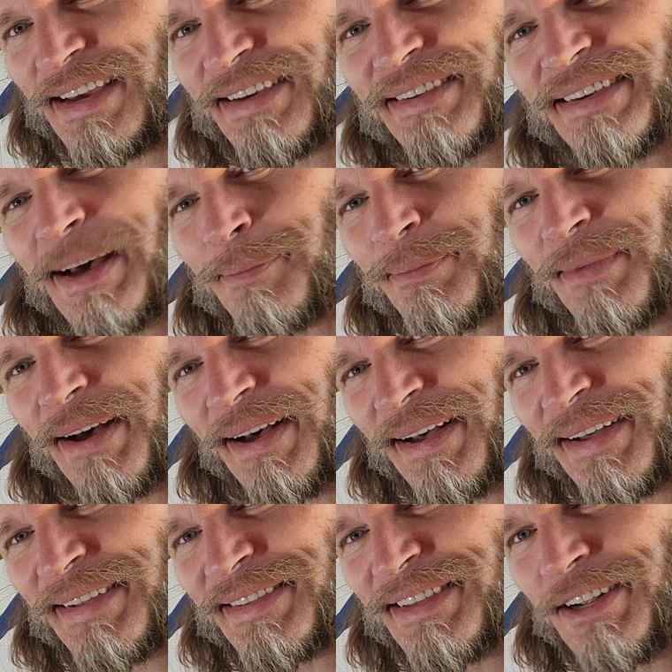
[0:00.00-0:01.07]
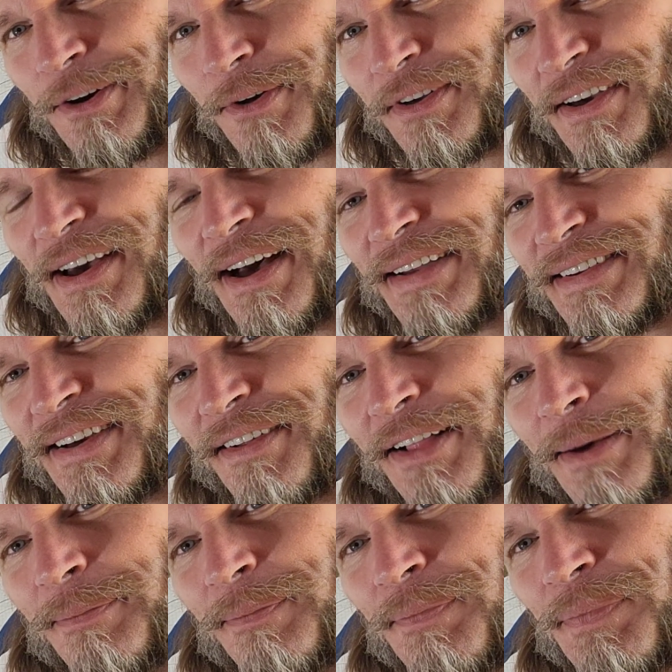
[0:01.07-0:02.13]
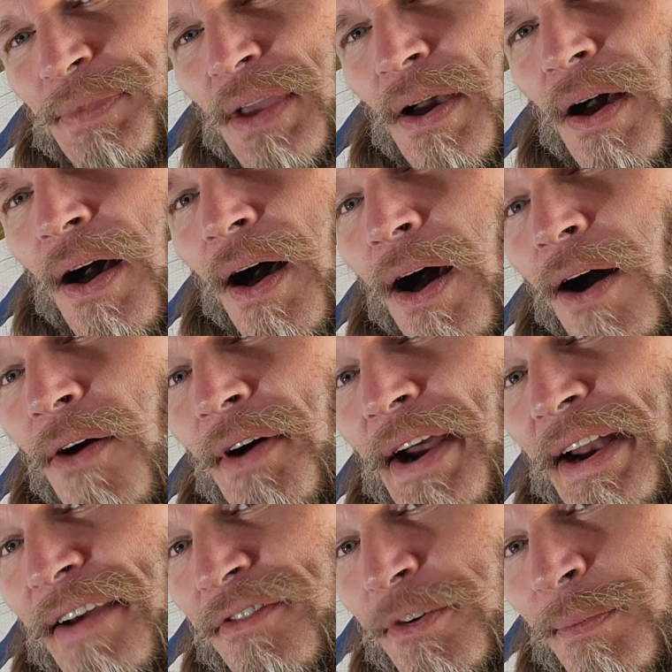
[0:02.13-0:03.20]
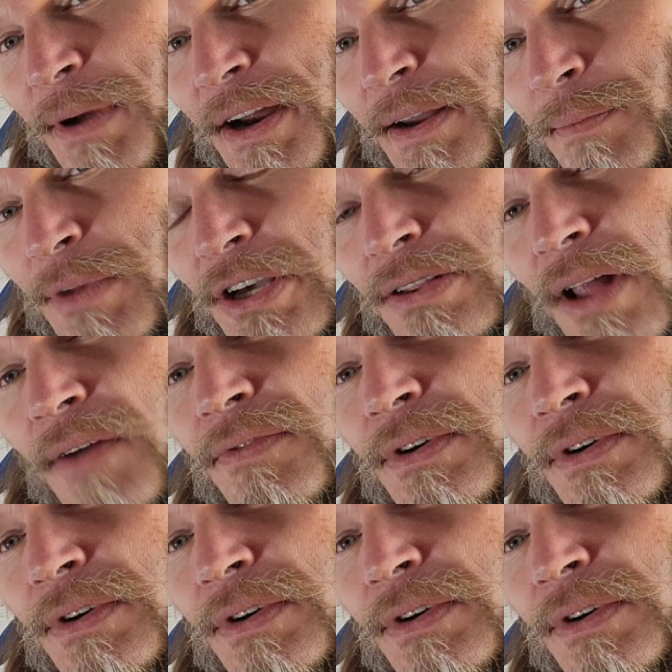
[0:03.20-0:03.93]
little cut clip. All right, everybody, big love and respect.